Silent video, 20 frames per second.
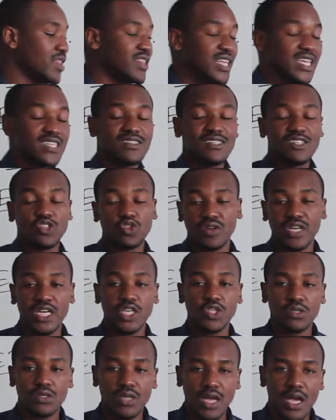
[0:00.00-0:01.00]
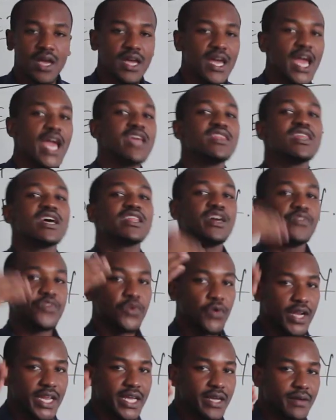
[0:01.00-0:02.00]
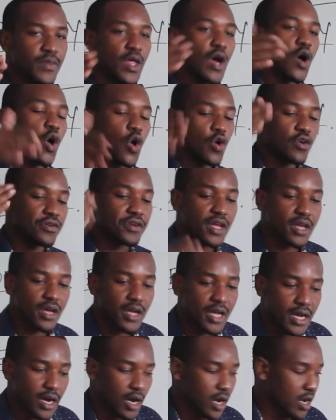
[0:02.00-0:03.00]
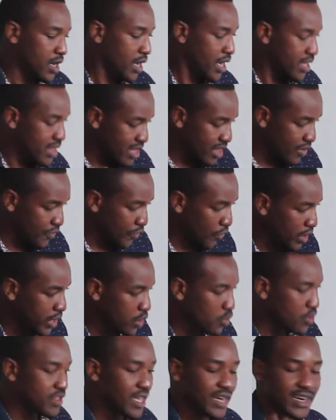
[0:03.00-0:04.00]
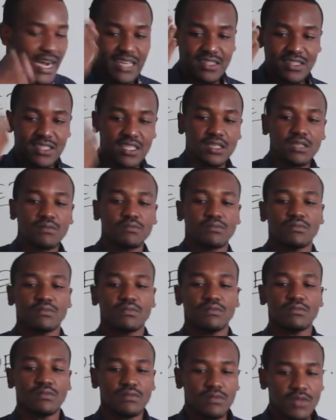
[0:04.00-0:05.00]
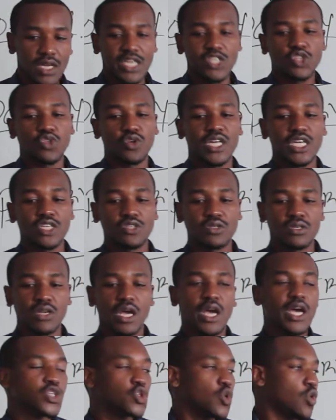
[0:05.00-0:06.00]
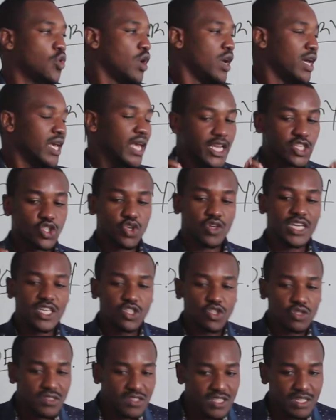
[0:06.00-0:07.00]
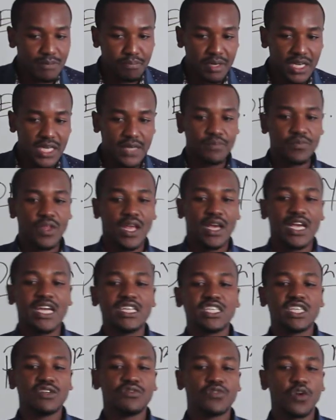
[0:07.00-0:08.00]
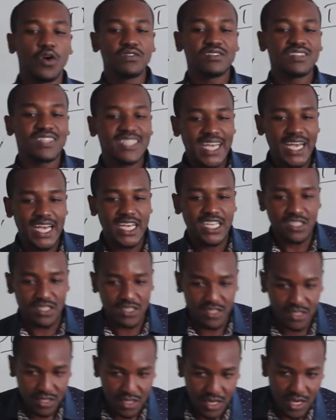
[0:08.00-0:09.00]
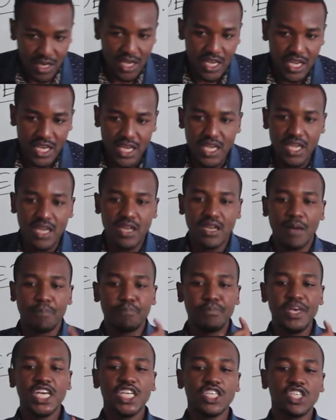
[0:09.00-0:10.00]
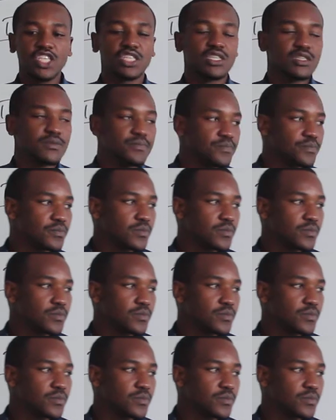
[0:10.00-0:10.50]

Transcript: this intonation, either the falling or the rising intonation. So intonation simply, it involves change in pitch,